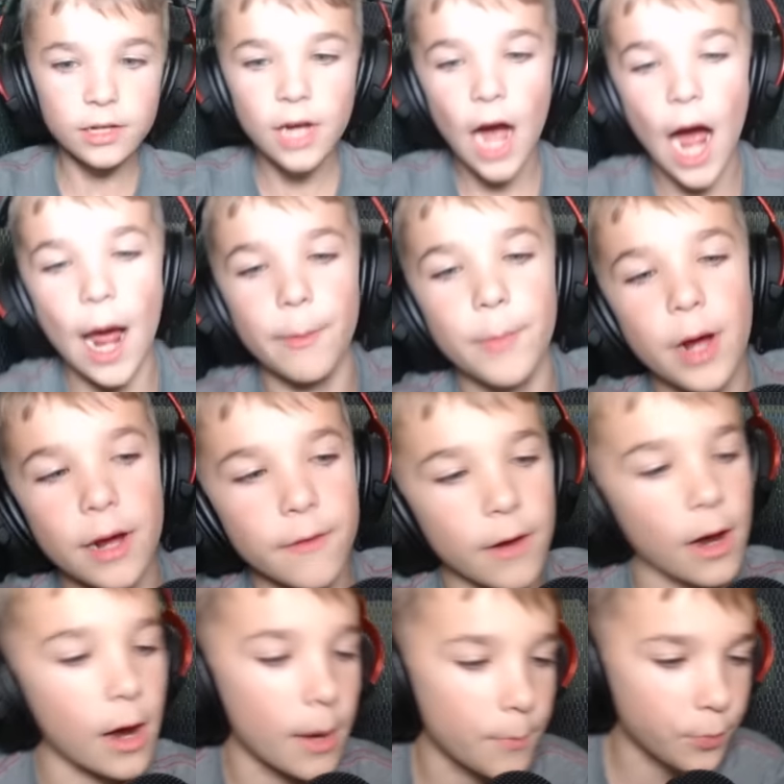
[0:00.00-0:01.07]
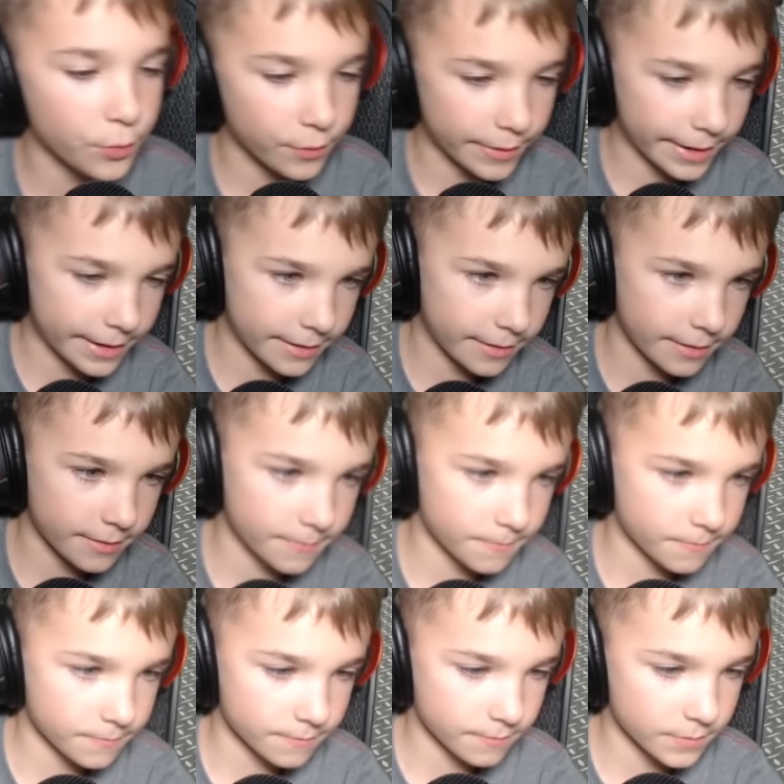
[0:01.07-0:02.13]
I'm gonna upgrade it.
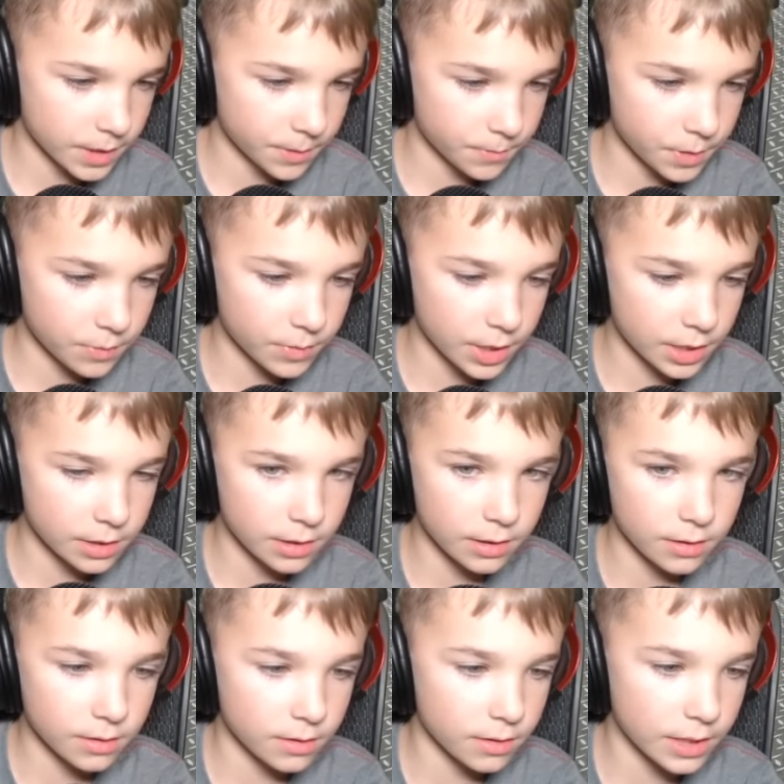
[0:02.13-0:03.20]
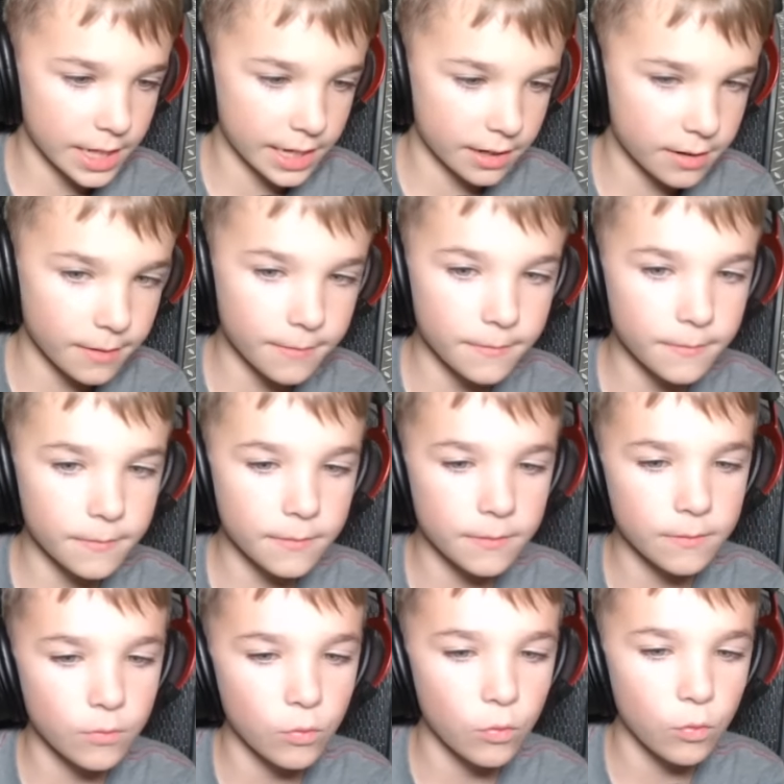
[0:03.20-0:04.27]
I'm gonna make it like
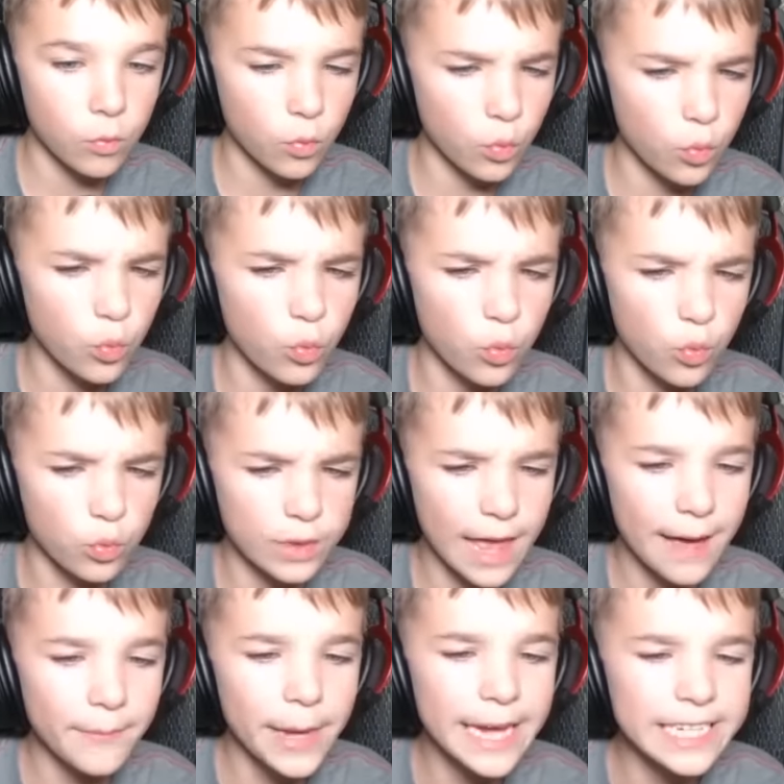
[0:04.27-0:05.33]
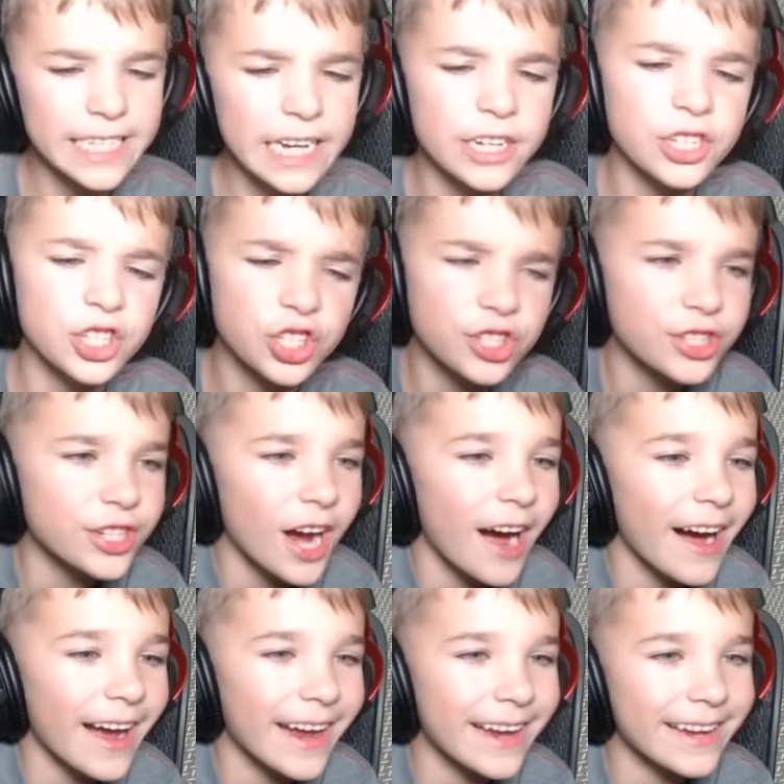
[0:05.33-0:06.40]
Ooh, that makes it oh.
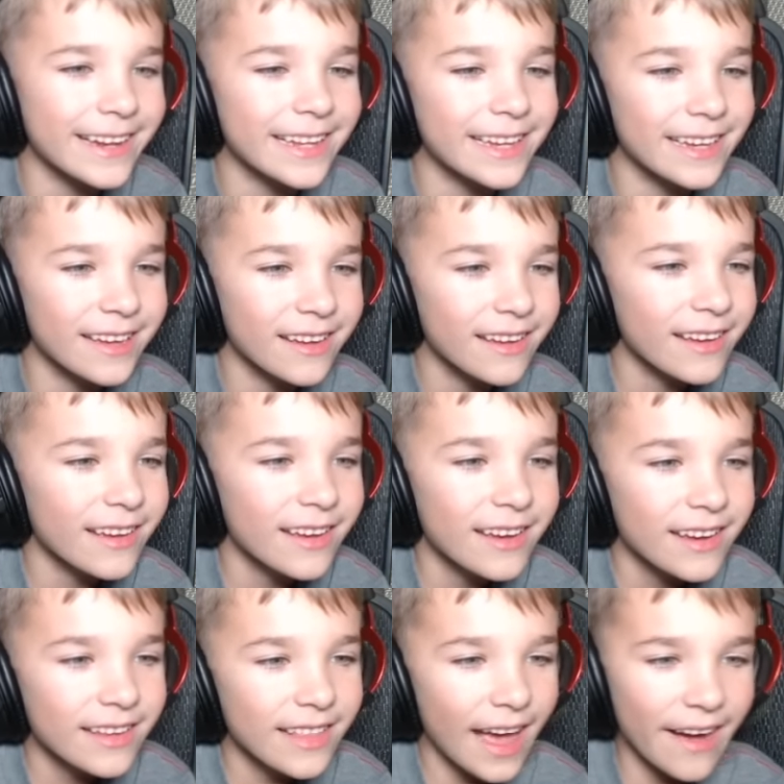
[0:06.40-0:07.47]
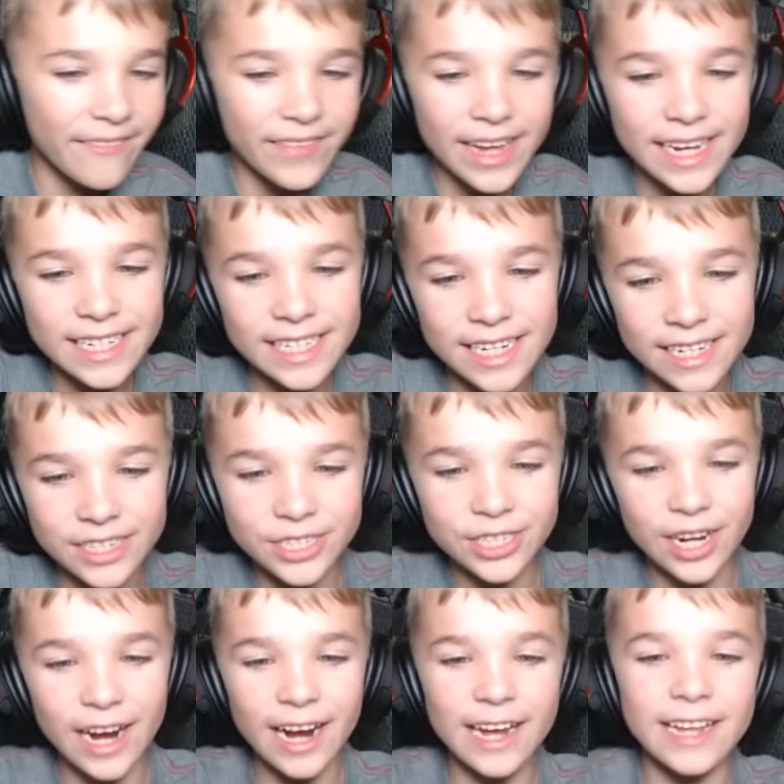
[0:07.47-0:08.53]
shiny. That makes it
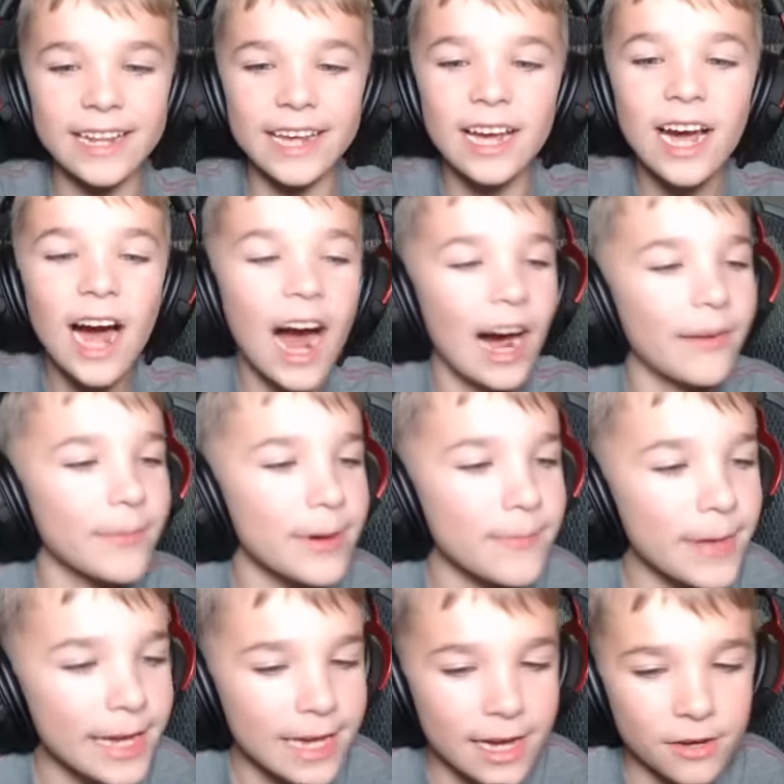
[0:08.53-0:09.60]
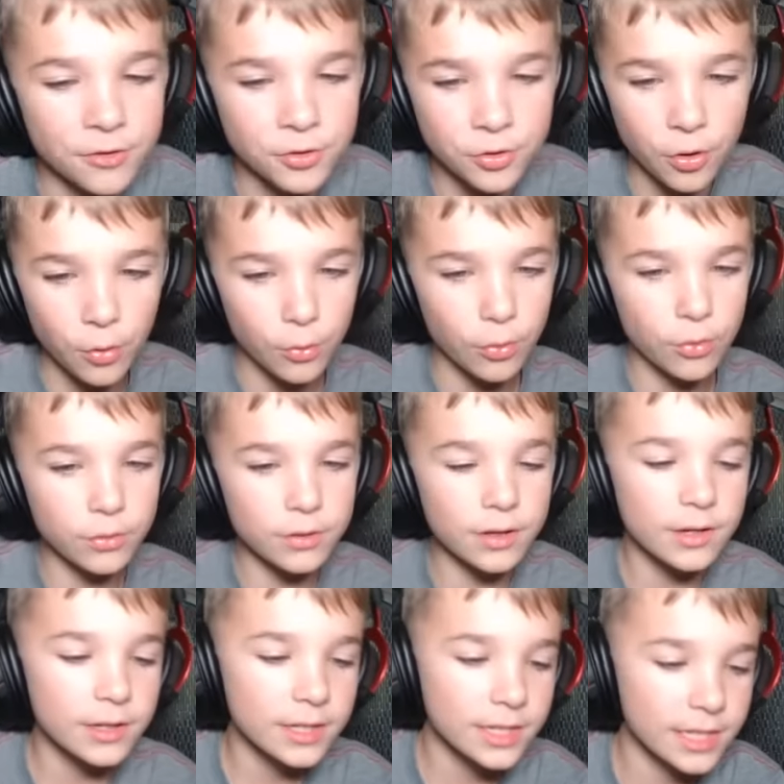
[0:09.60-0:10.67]
shiny. I'm gonna make a gold
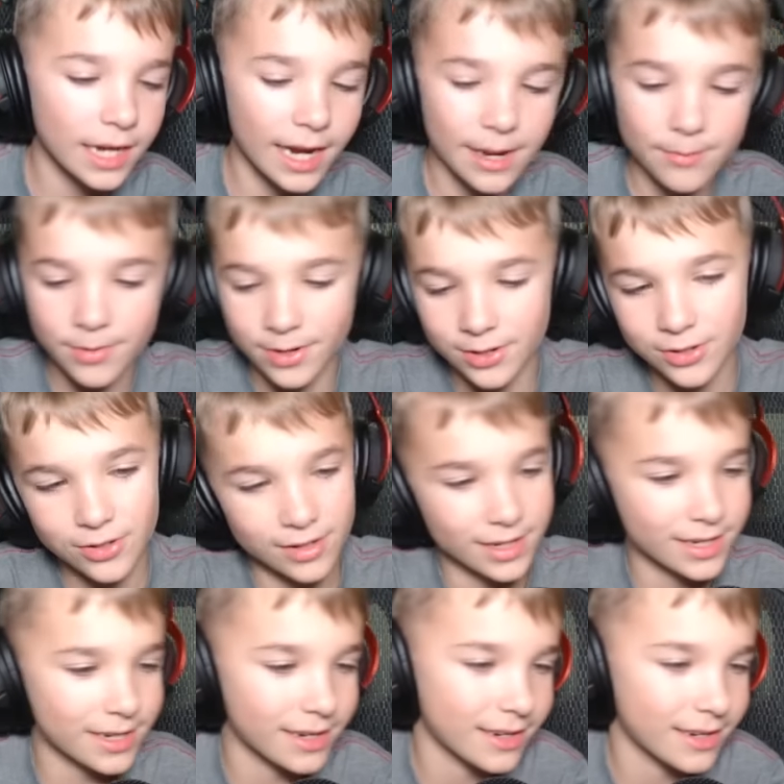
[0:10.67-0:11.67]
Cybertruck.